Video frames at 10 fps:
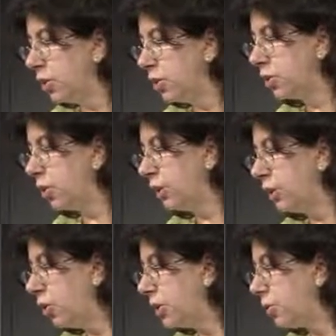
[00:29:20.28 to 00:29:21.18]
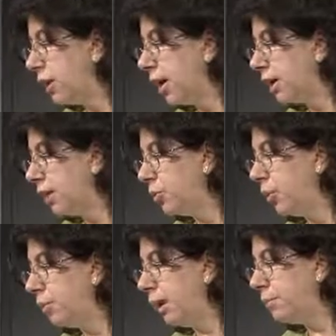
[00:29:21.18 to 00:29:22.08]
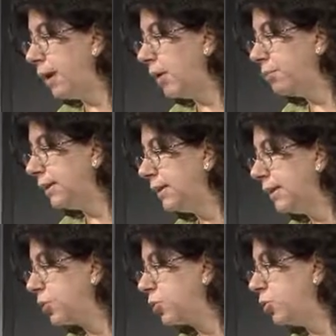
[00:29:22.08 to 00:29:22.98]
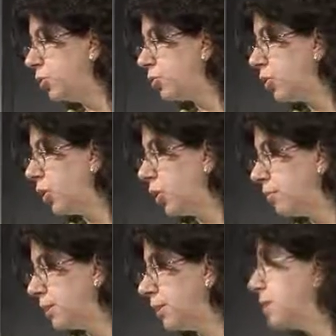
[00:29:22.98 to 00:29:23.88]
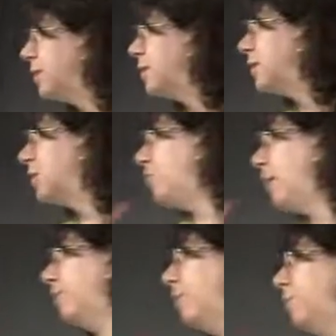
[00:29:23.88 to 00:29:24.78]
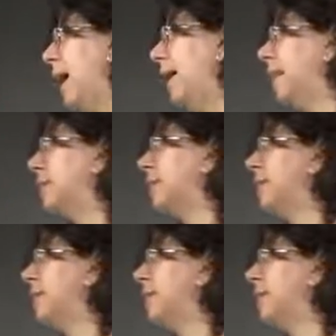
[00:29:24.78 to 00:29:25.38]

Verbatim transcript: So the noise we're not going to worry about, but these two terms, the square of the bias